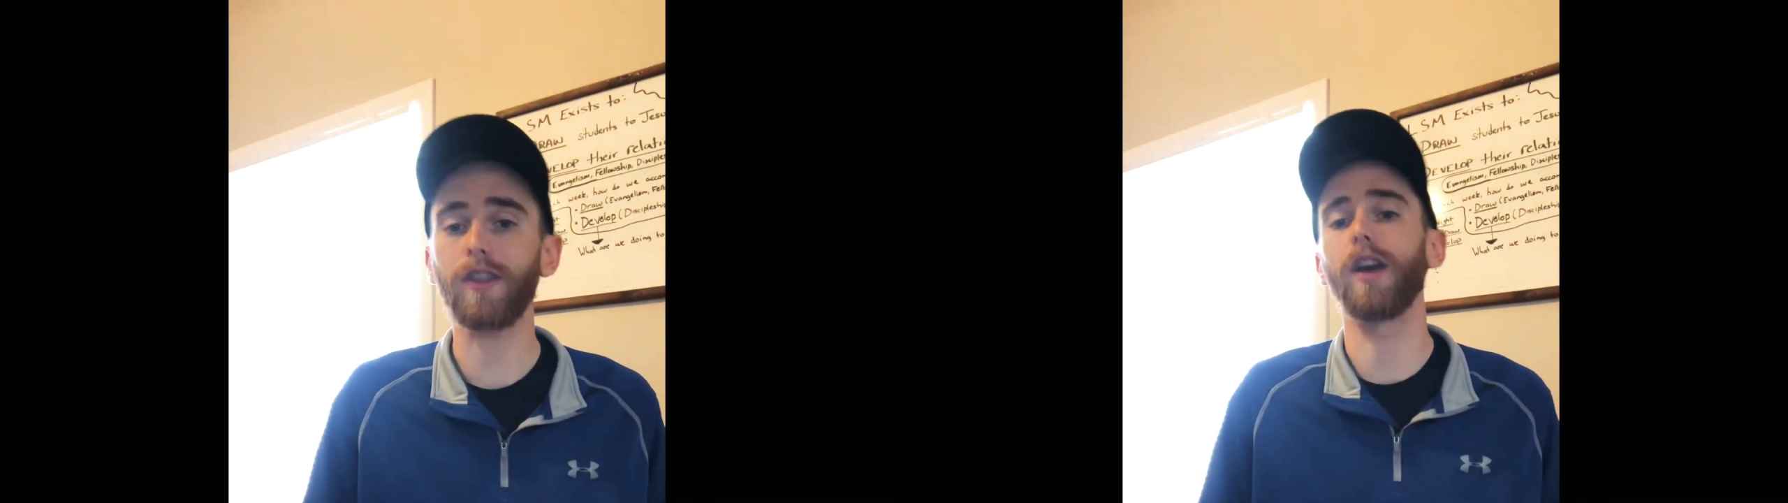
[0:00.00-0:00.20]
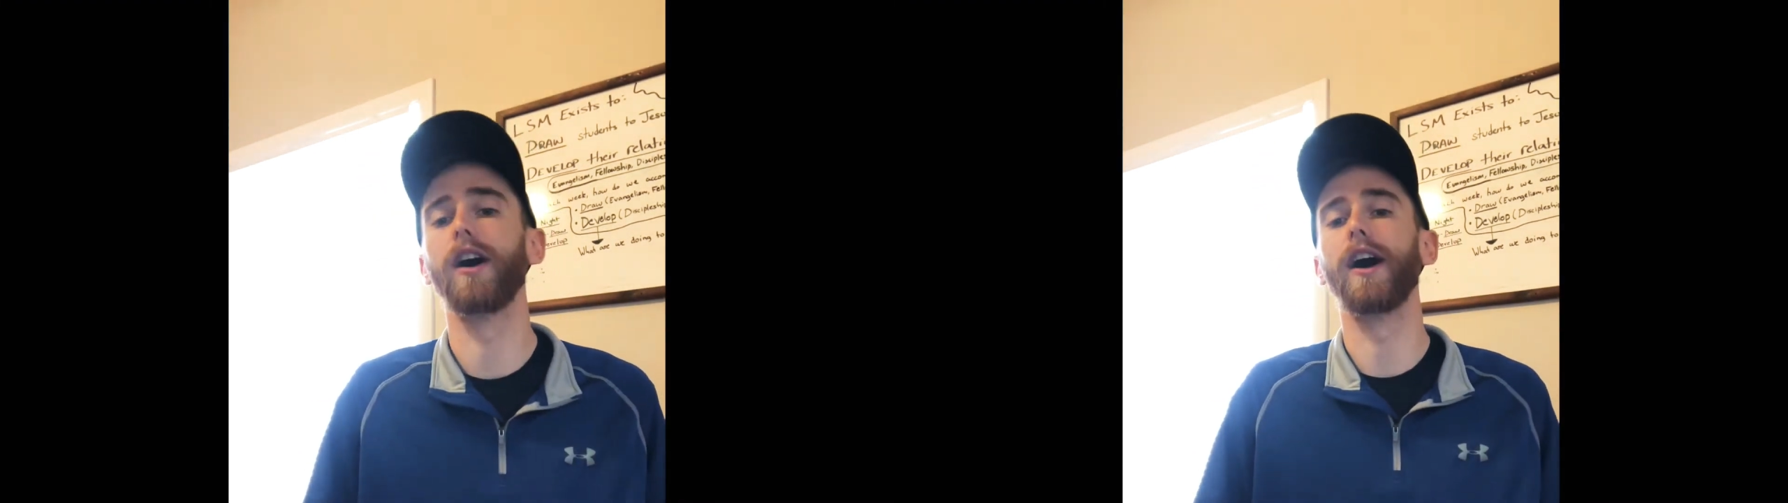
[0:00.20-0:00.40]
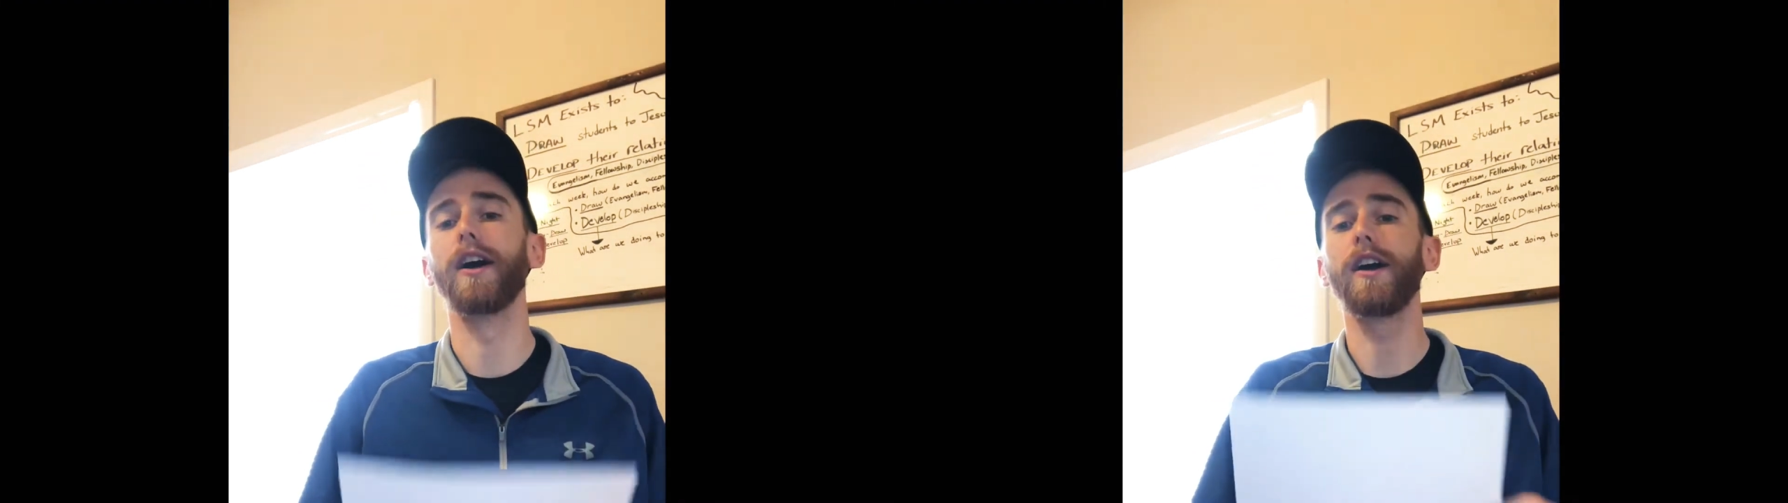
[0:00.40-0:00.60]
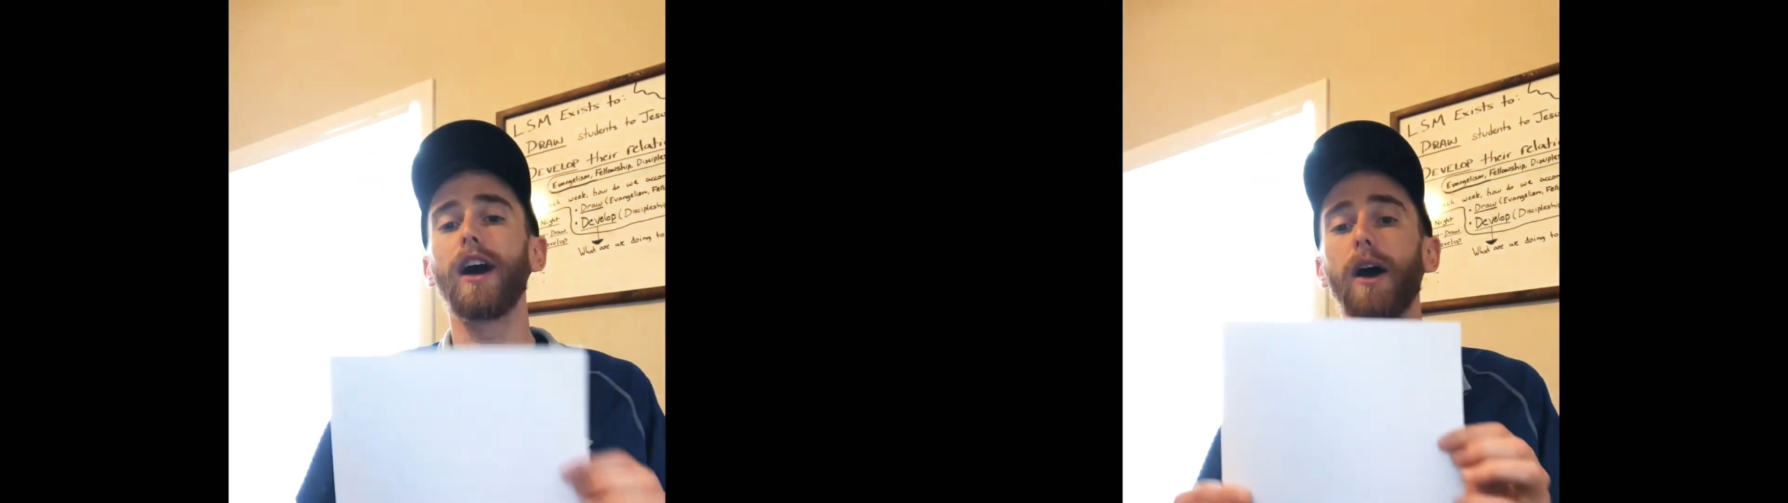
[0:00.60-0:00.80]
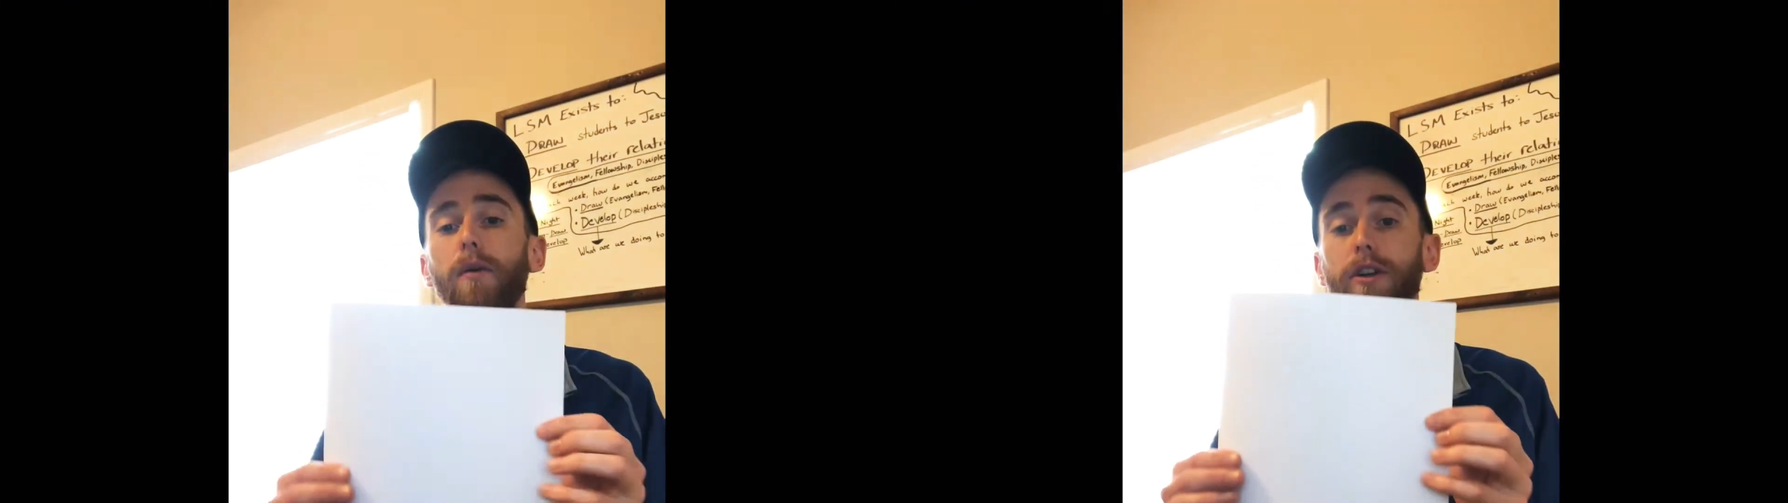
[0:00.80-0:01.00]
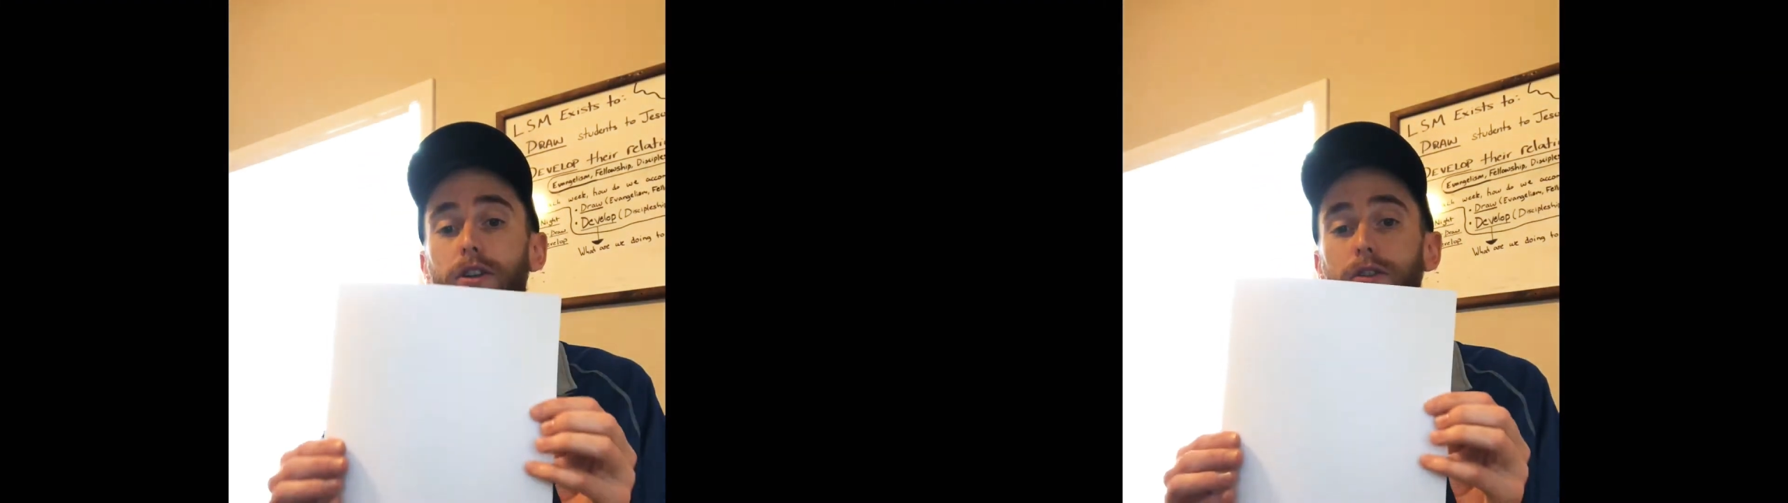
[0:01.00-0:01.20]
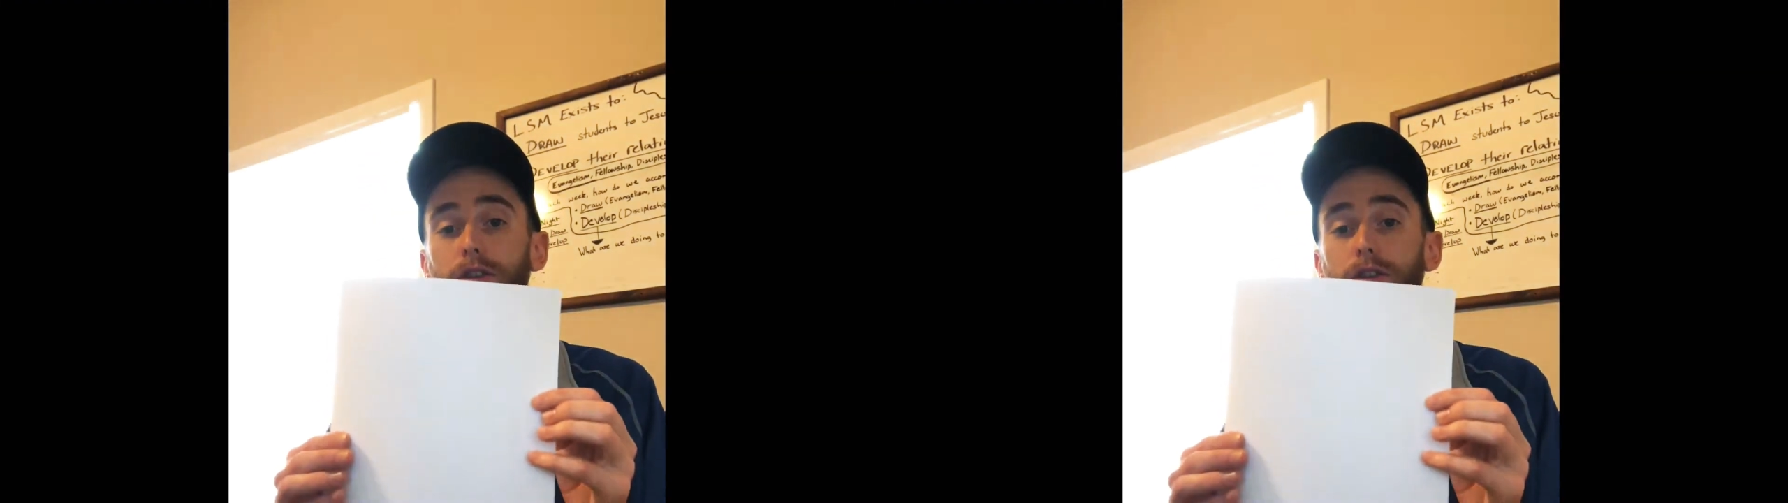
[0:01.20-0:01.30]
uh, I want you